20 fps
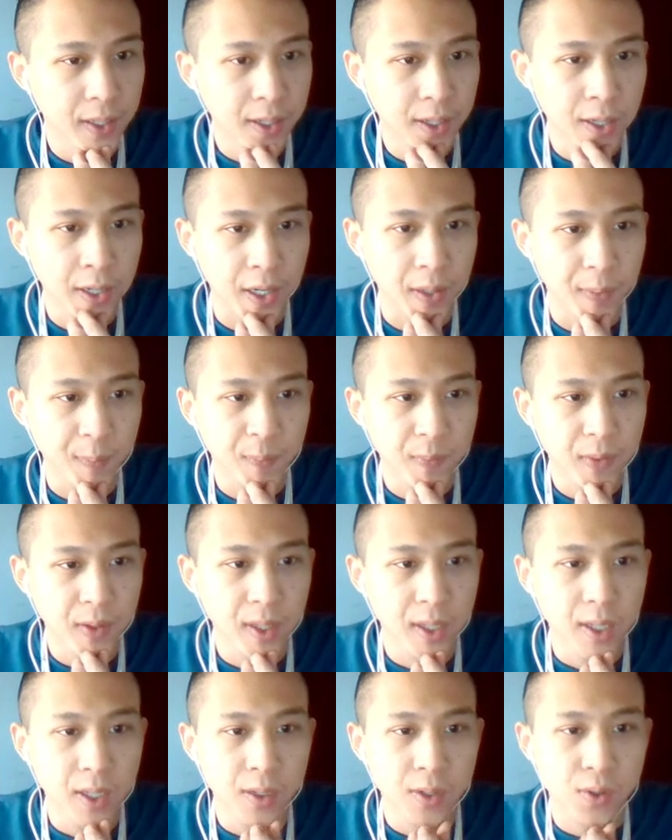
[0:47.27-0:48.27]
Alright.
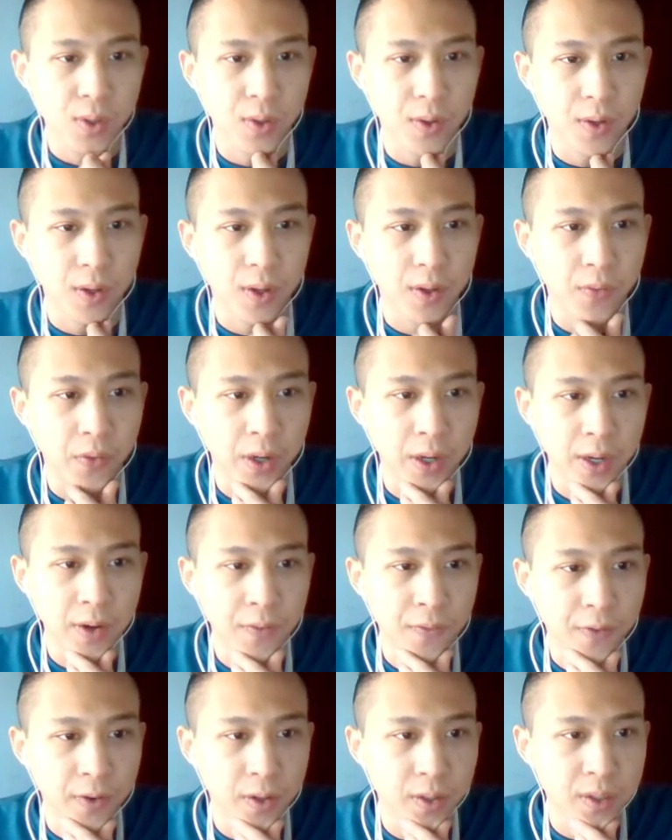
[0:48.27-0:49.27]
So the very
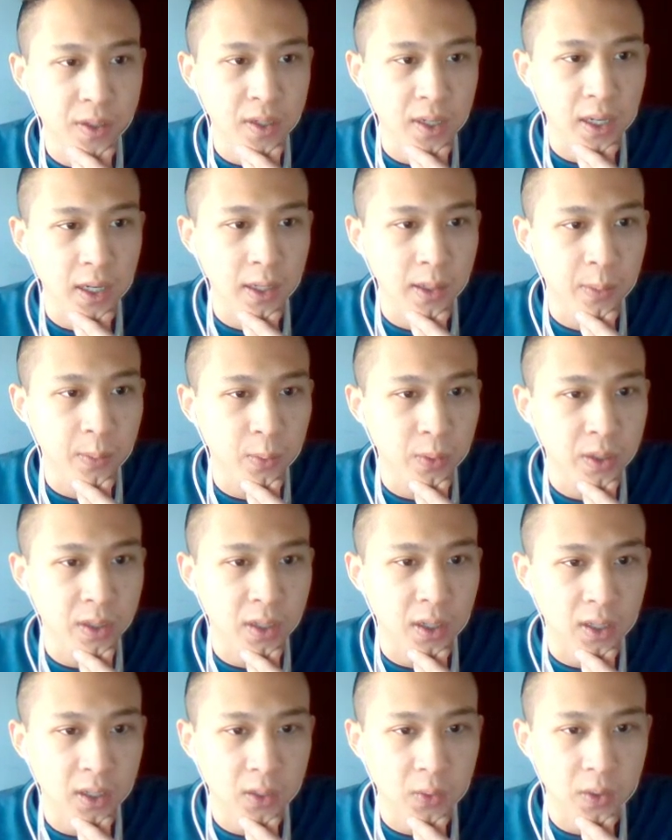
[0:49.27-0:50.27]
first time we
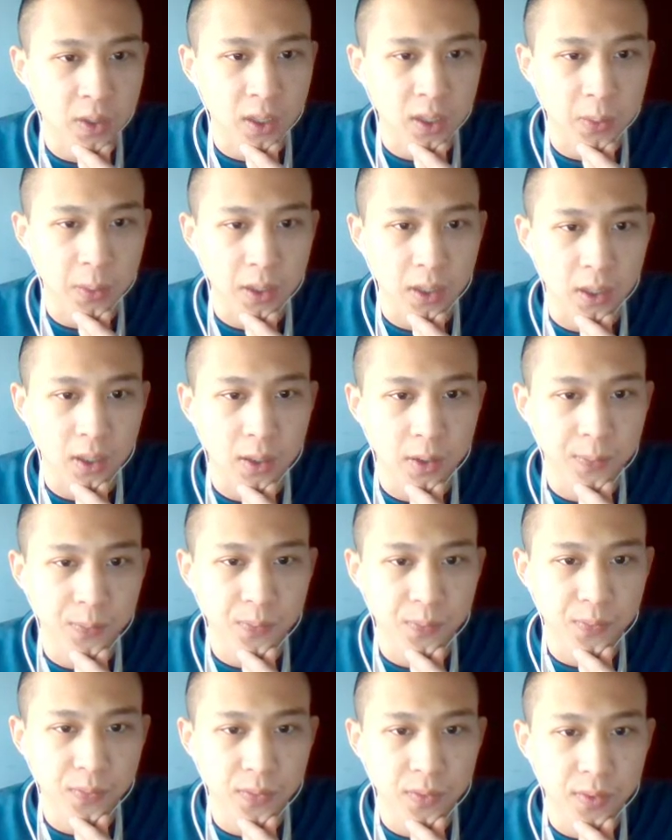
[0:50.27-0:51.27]
talked about
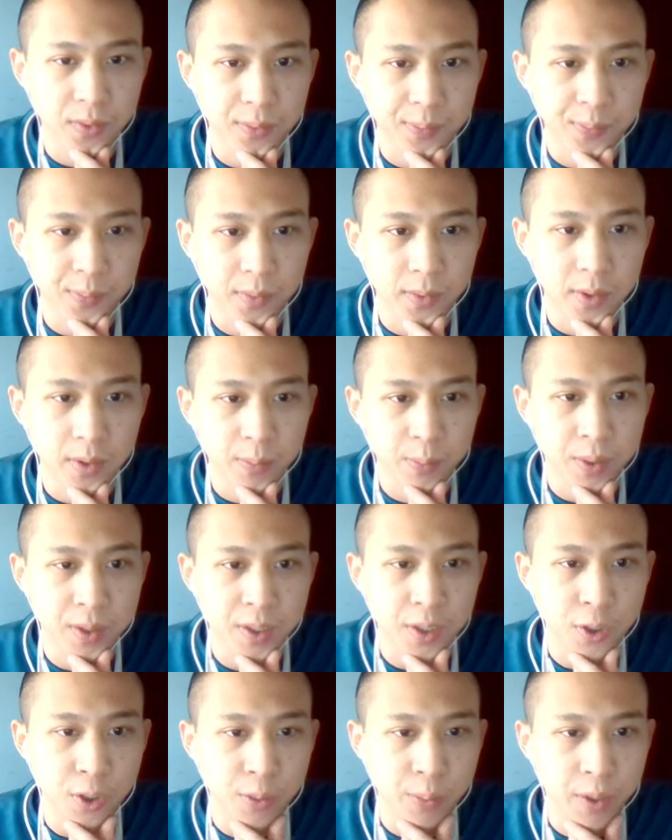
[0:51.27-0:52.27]

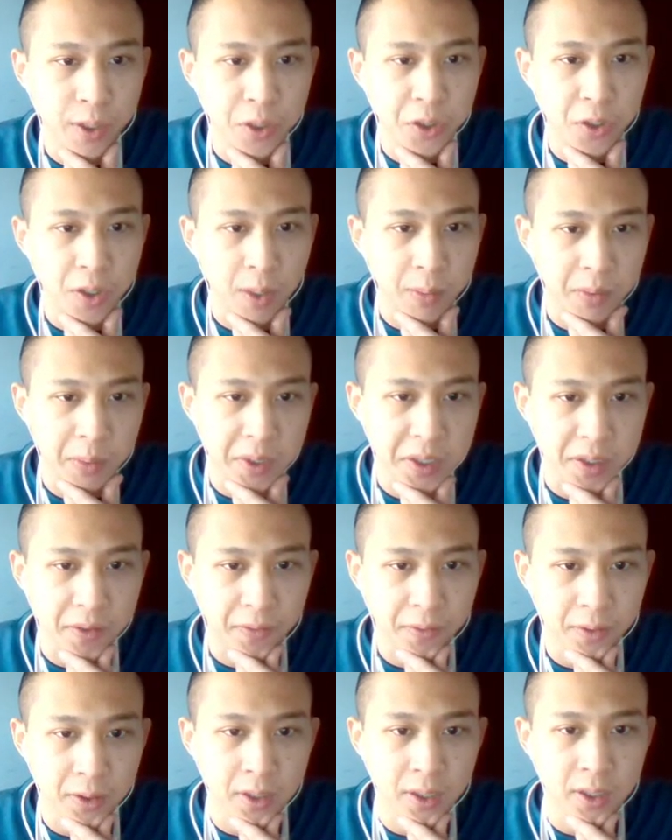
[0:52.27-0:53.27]
positional pressure, optimizing
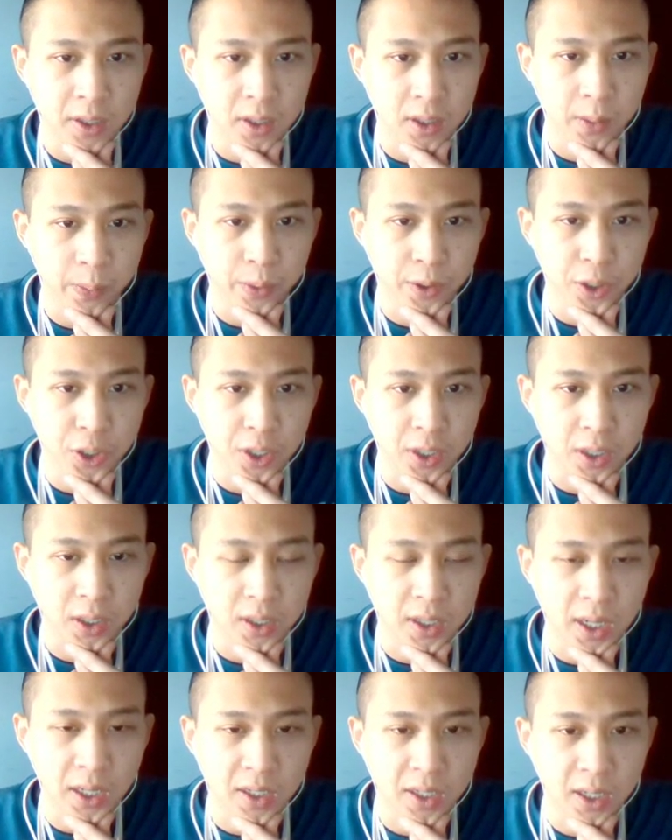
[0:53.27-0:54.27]
free hit, appreciating
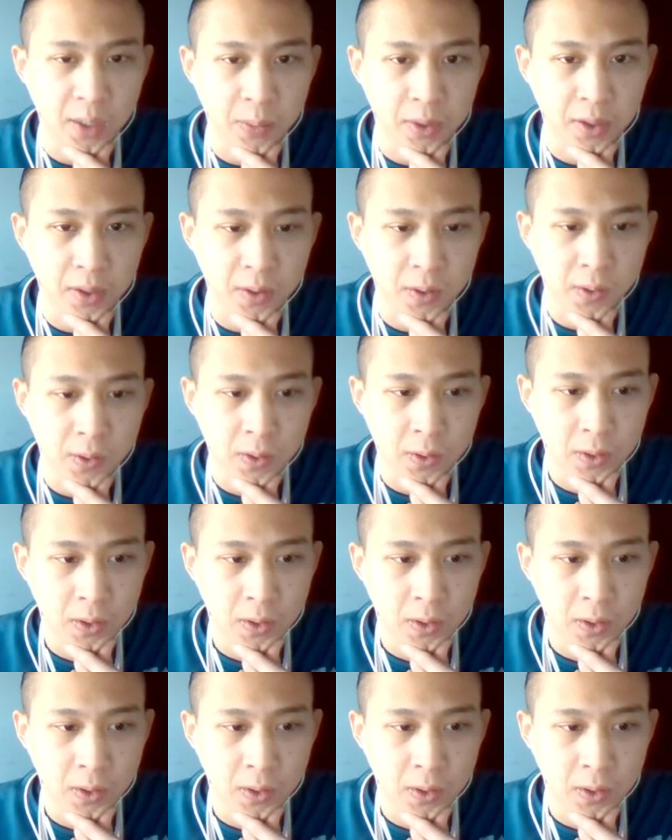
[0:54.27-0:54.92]
tech timings.